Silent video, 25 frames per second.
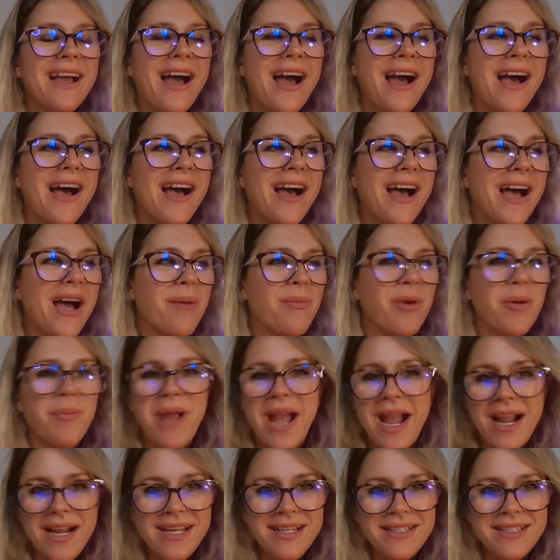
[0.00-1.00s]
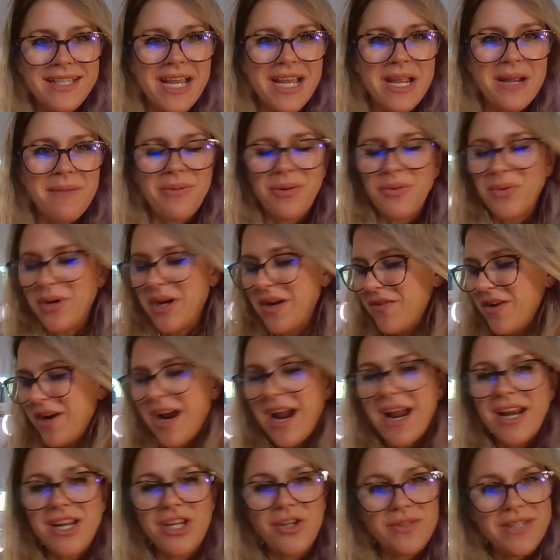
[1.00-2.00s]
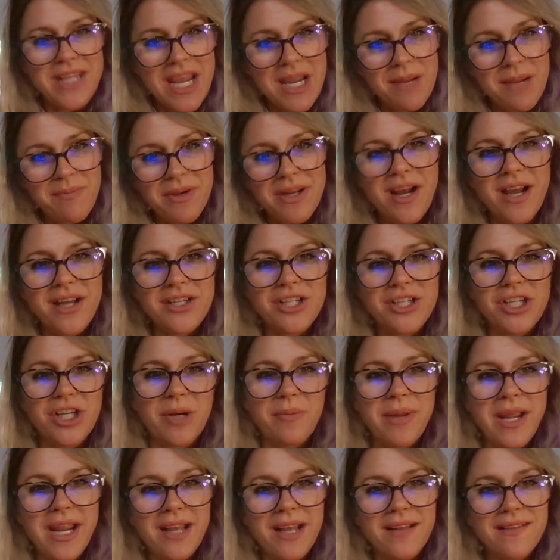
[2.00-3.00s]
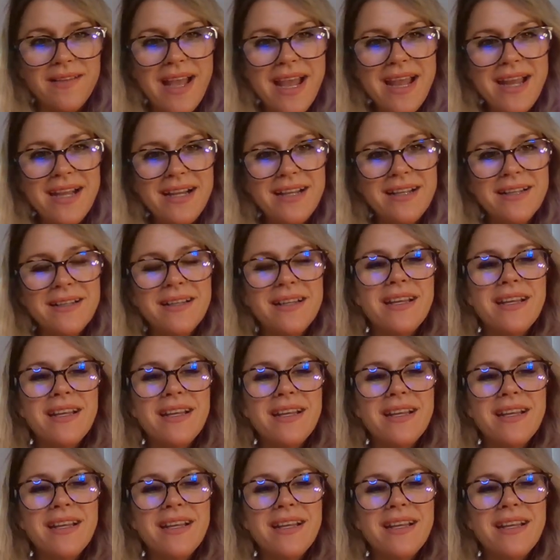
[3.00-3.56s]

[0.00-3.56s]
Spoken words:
or packing tape or whatever, and you tape it onto your pant leg.